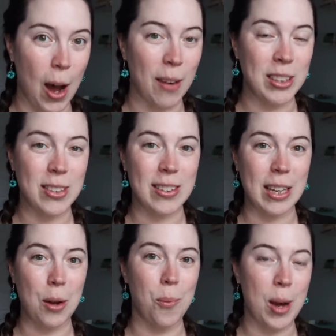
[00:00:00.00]

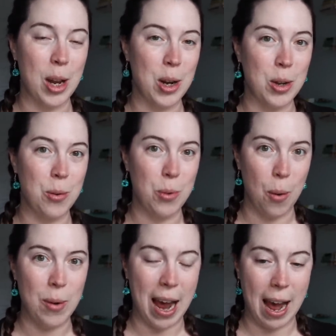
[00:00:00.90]
Obviously, when you
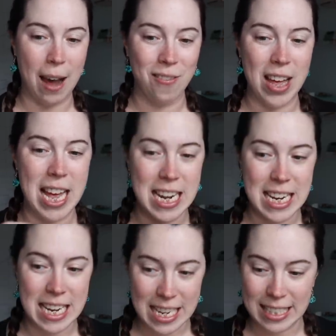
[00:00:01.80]
don't have
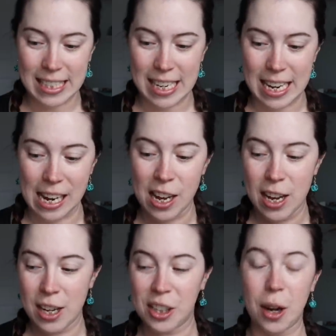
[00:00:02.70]
an easy
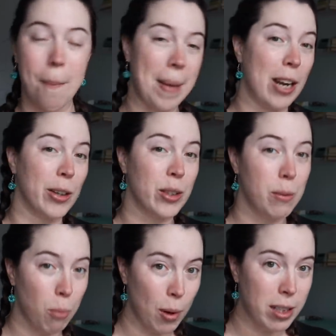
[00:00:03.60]

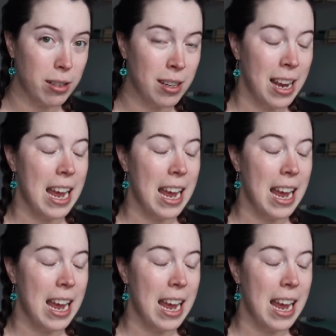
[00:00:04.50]
comparison point.